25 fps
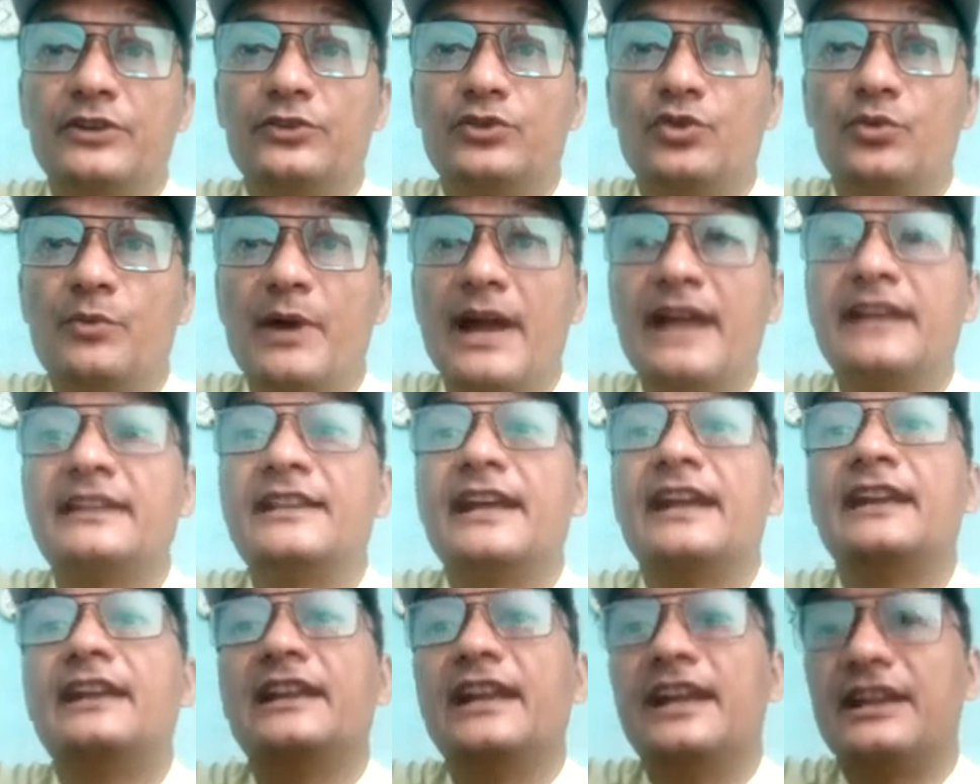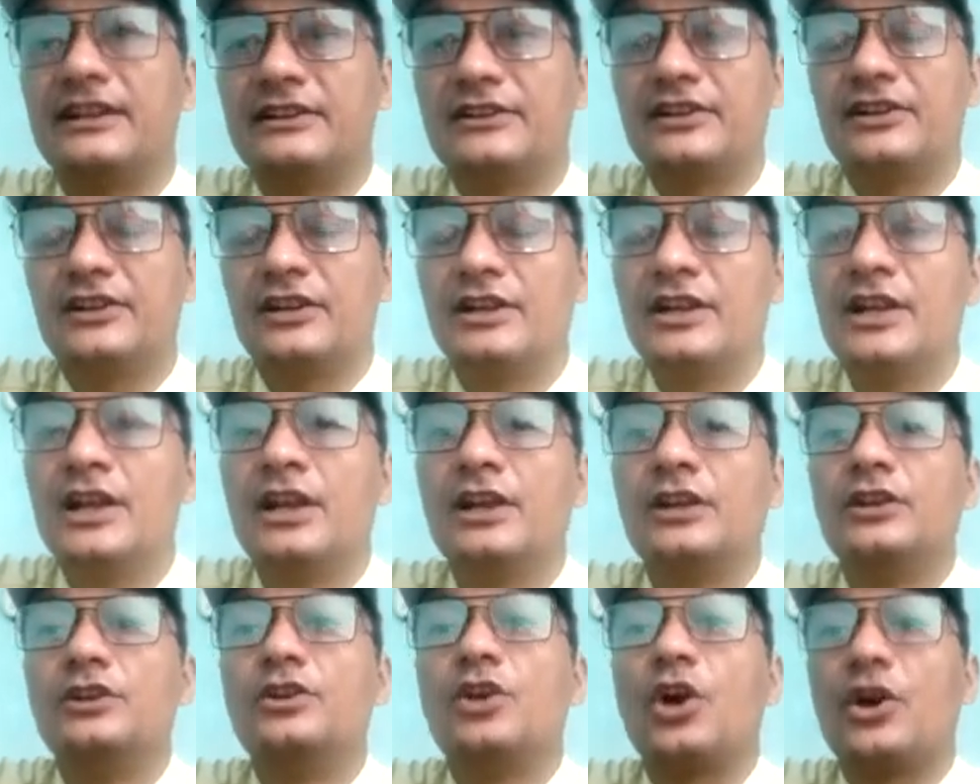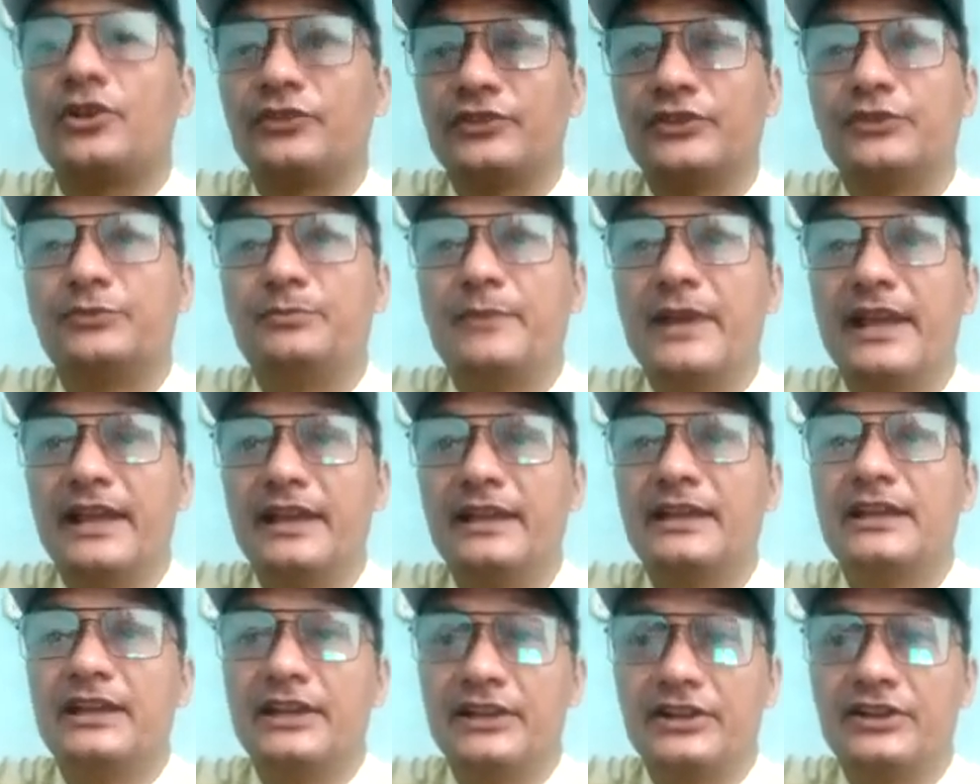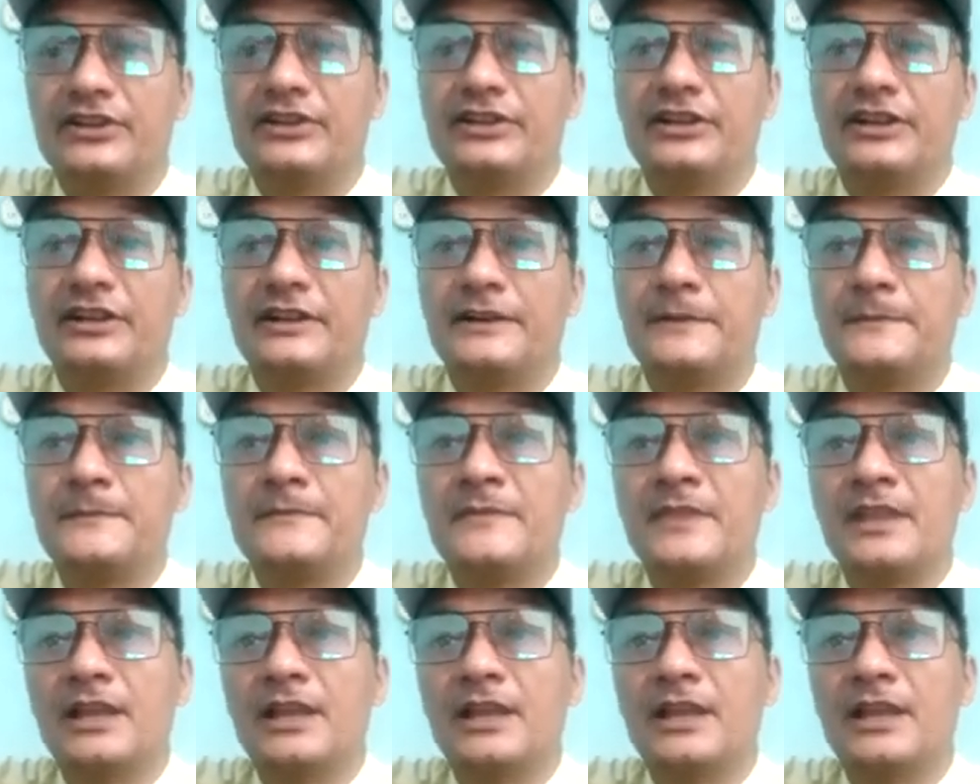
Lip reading: into mind, then later losses may occur.